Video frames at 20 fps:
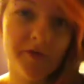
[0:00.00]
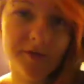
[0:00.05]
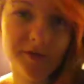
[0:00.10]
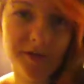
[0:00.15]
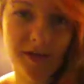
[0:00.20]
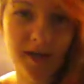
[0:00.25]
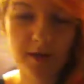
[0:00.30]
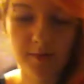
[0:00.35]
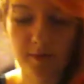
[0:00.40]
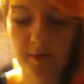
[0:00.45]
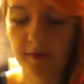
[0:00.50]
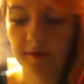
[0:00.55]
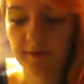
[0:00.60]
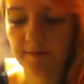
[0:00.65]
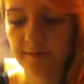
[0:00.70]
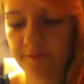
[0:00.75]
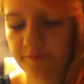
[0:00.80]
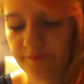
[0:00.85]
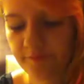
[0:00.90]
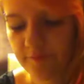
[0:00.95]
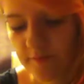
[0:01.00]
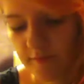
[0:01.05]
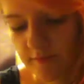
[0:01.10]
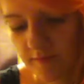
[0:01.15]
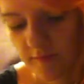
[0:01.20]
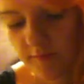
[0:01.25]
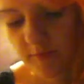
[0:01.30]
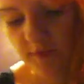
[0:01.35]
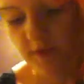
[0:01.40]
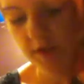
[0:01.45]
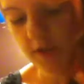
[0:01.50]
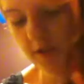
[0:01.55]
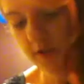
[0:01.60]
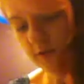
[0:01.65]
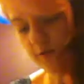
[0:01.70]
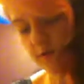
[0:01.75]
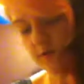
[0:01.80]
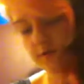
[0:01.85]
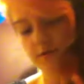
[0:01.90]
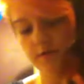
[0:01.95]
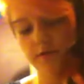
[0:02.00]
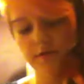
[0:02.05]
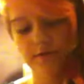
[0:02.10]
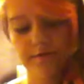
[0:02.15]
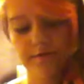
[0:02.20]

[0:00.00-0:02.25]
came out, it was,